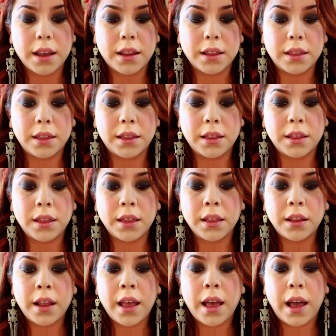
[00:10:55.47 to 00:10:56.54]
in
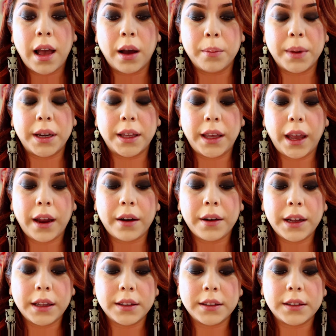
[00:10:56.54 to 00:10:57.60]
How Many
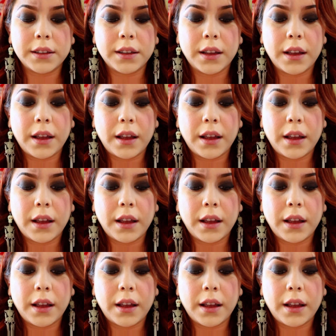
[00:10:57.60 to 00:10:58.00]
Carats.